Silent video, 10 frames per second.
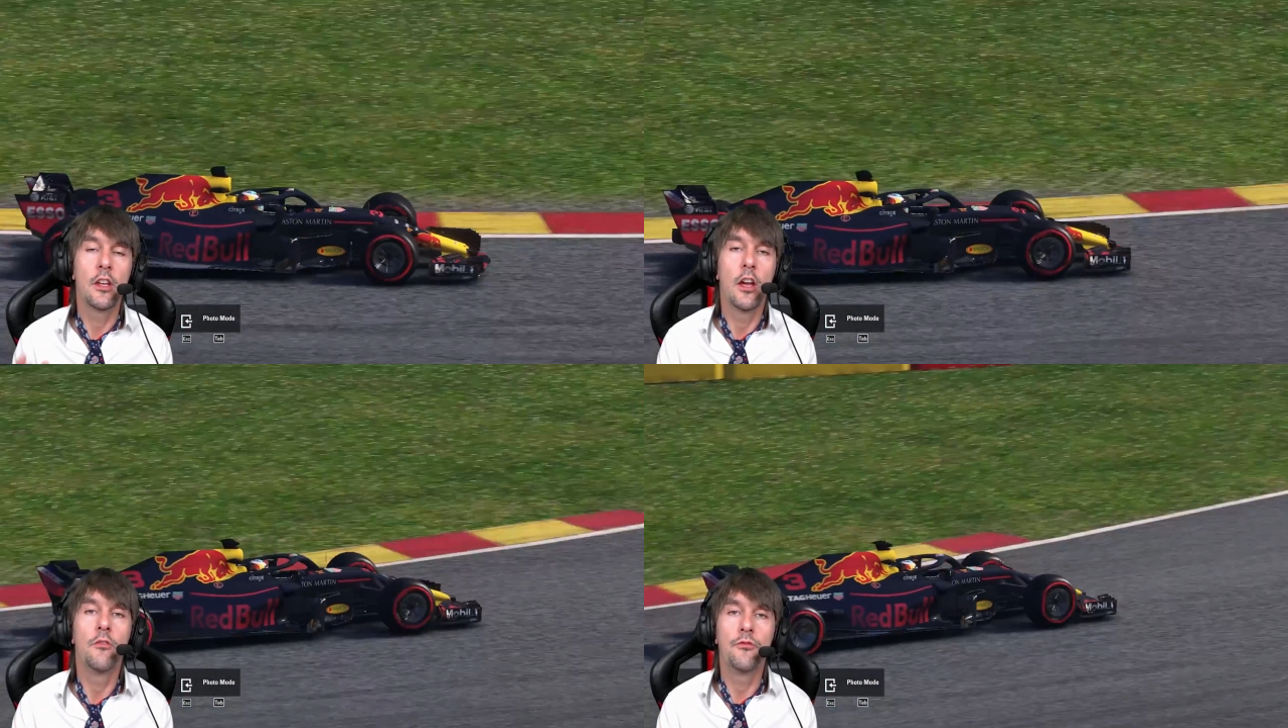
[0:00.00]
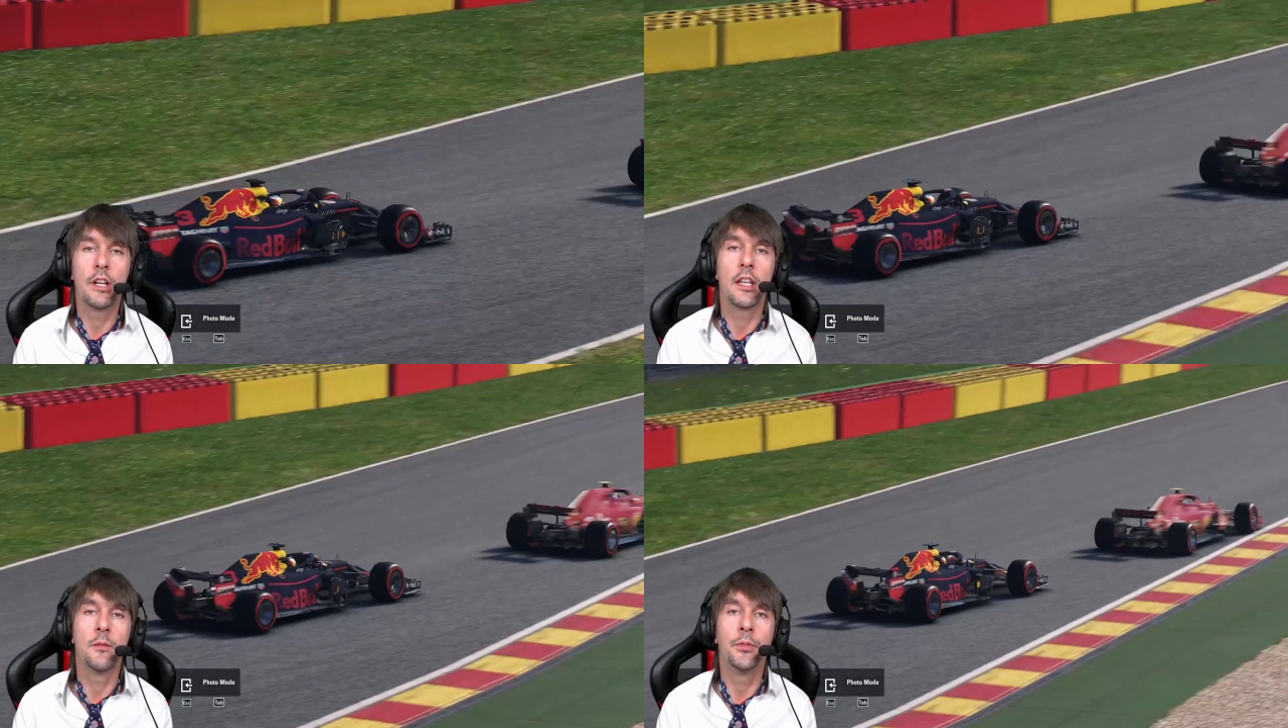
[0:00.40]
and
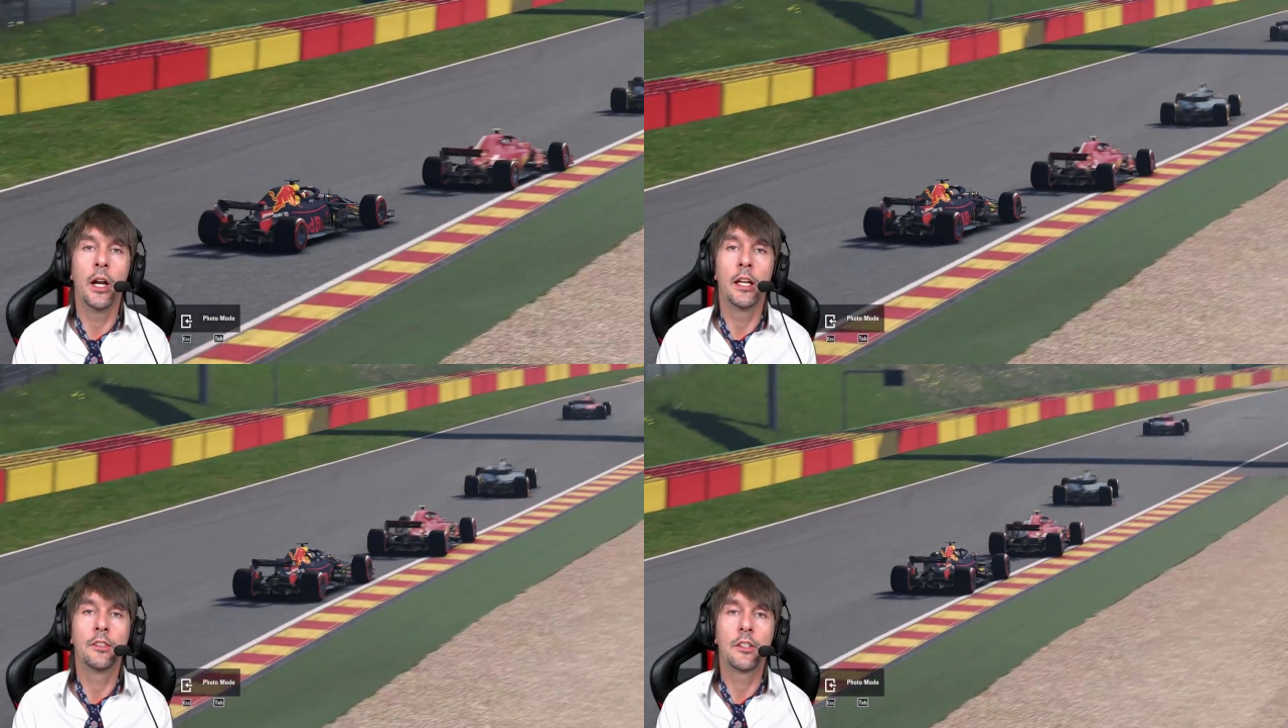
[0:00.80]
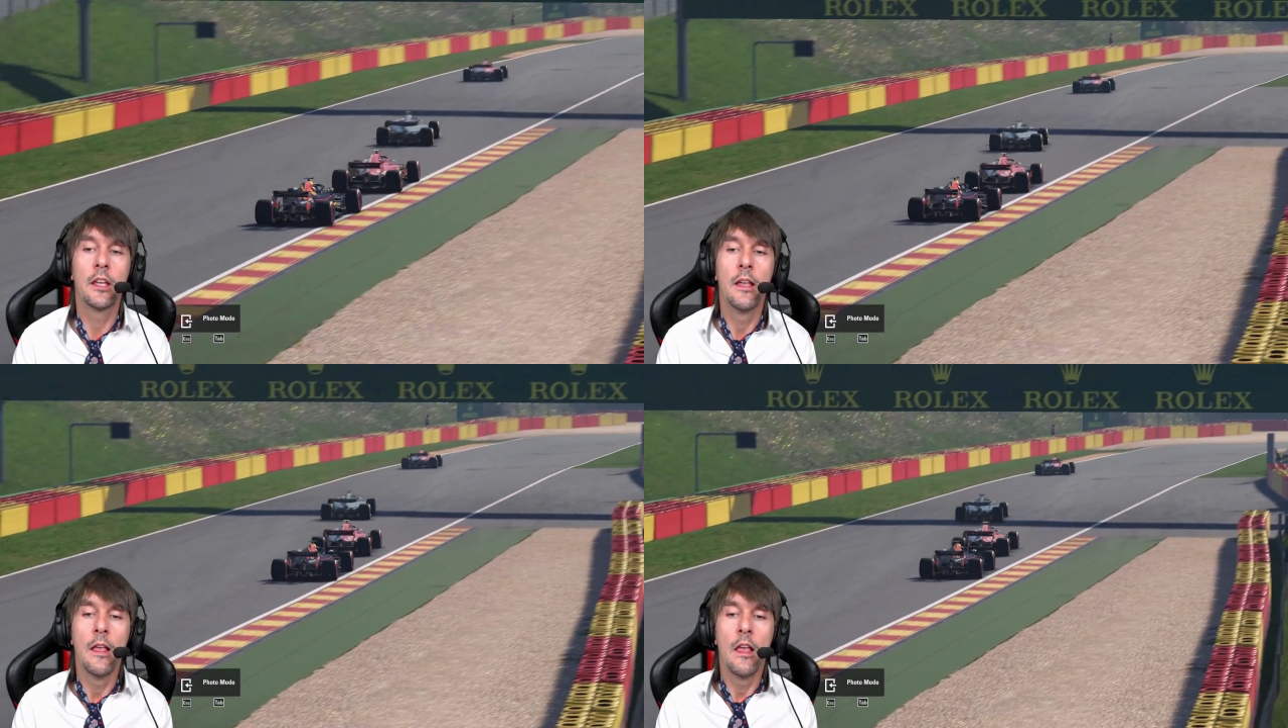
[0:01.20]
really impressed.
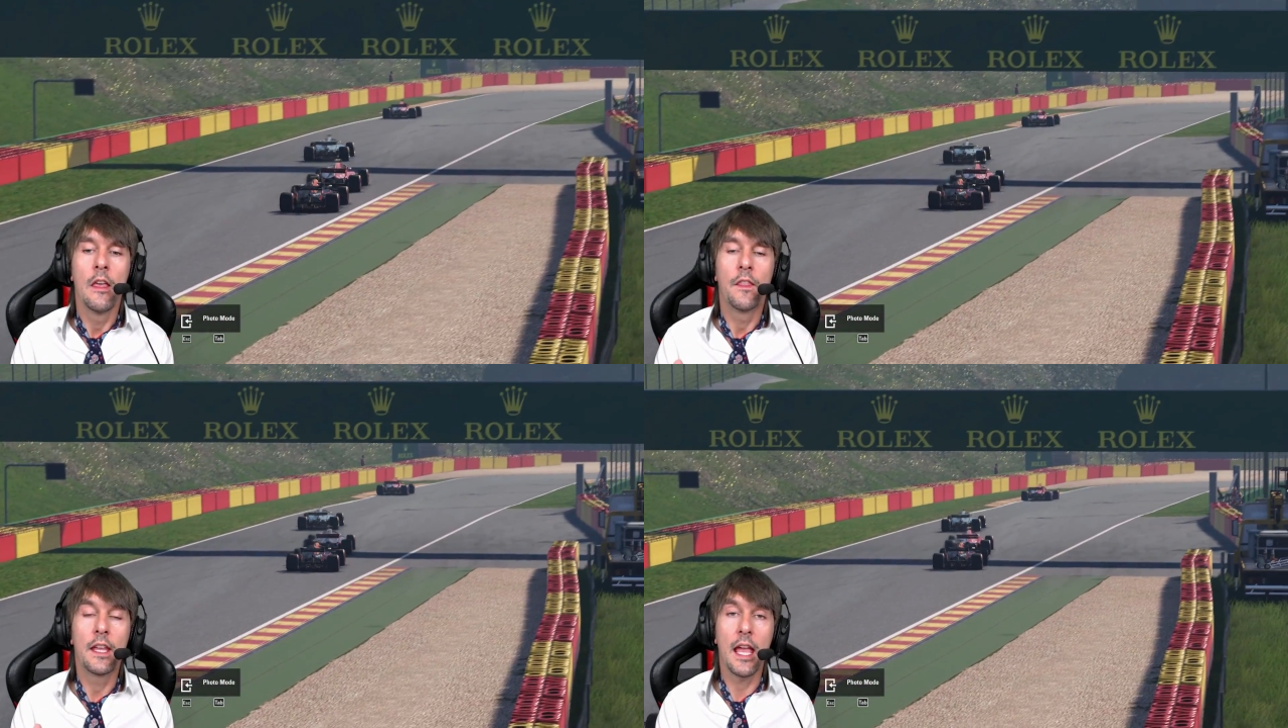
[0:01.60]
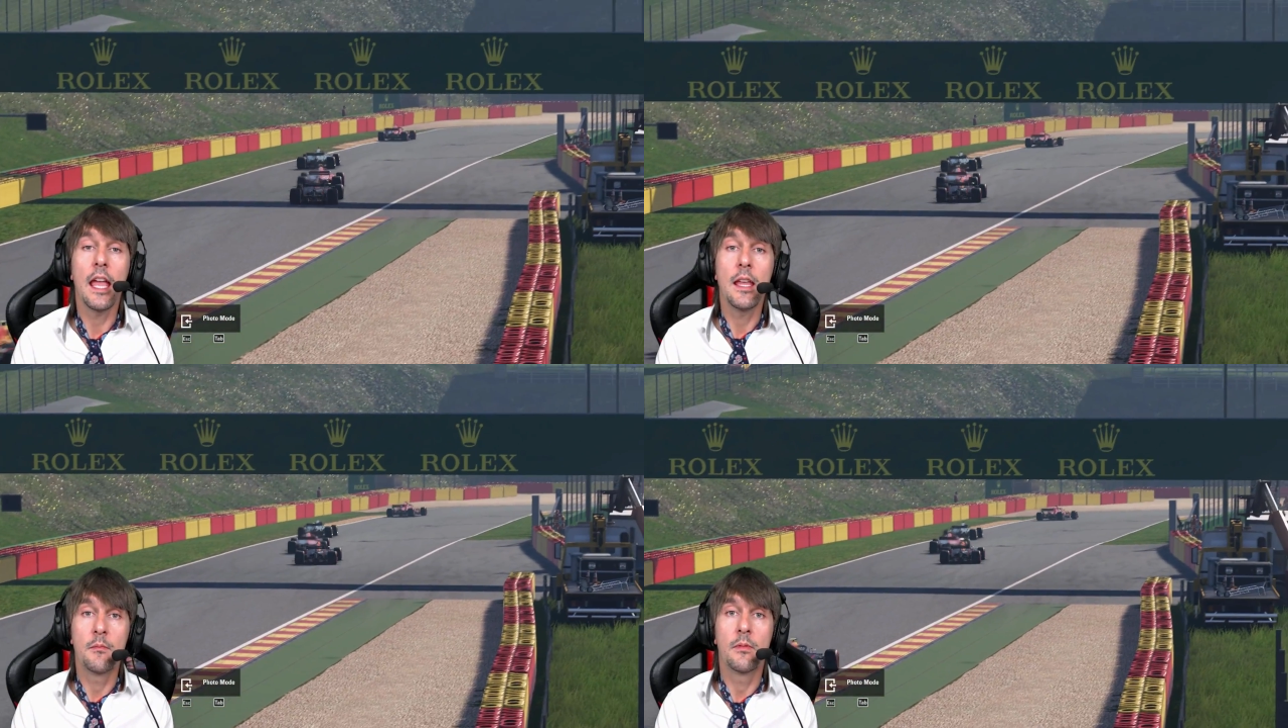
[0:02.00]
The
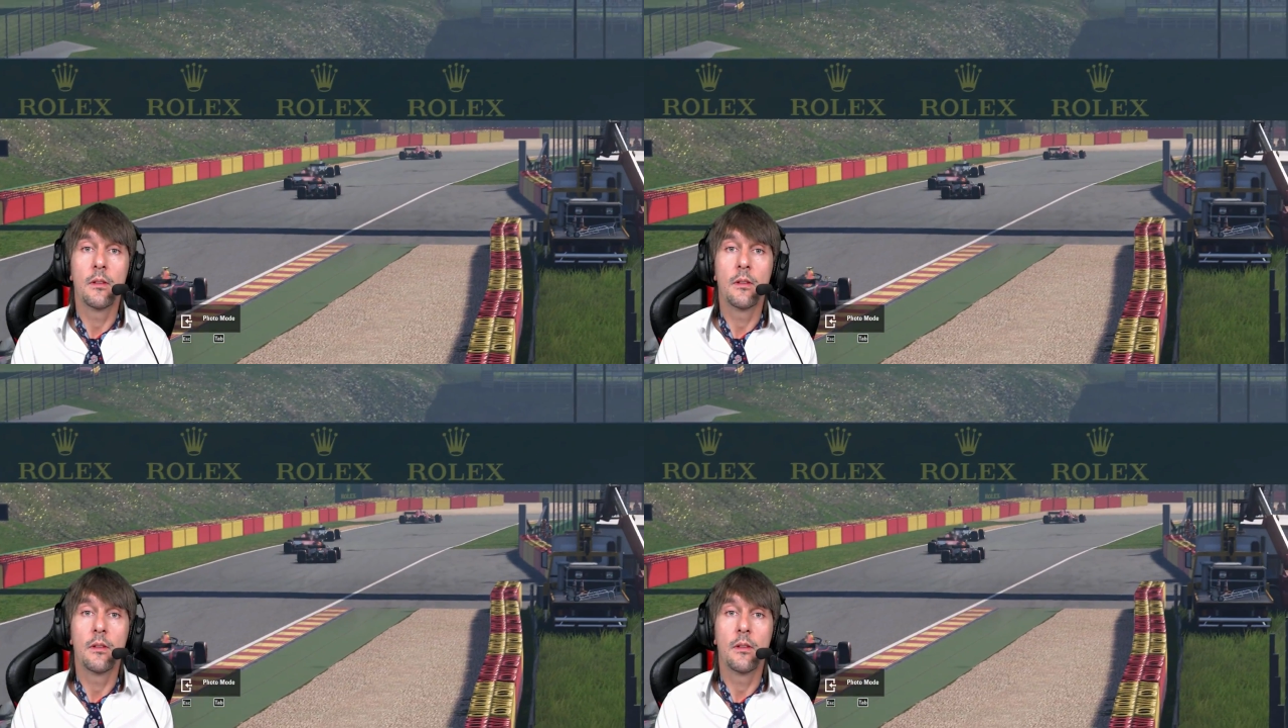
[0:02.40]
game,